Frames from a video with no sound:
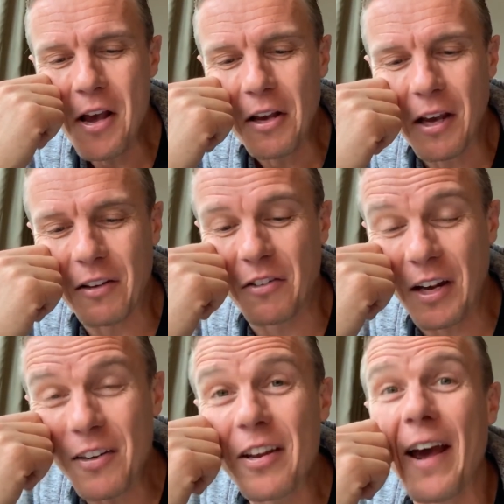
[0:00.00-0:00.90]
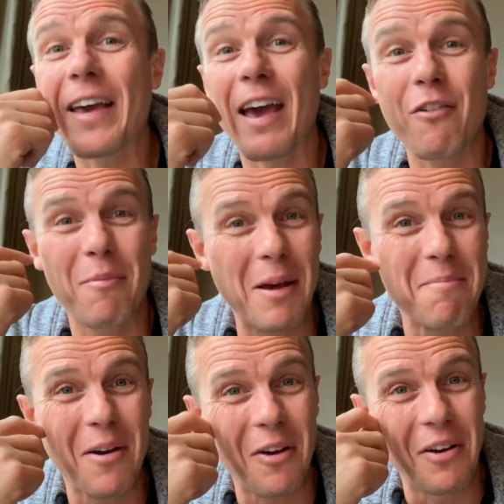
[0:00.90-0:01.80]
it did take Have I Been
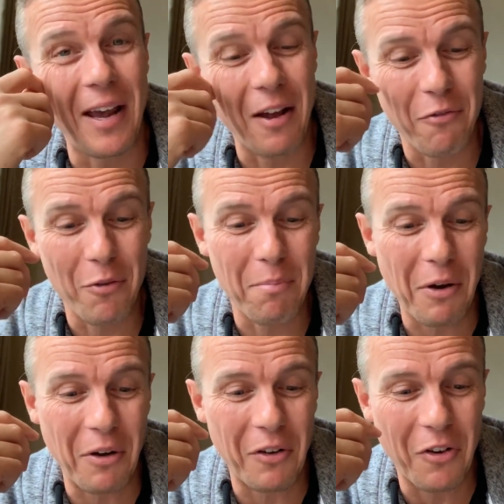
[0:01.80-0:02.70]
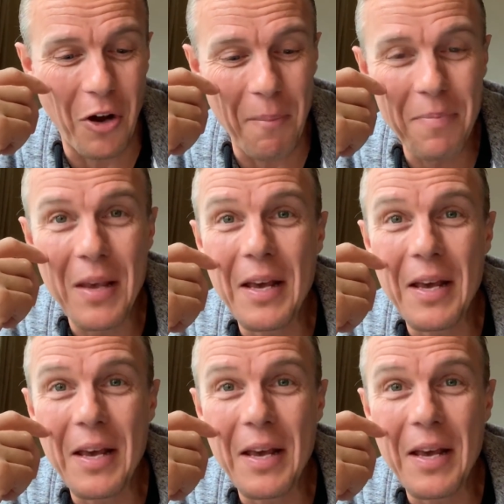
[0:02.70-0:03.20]
Pwned down for a period of time.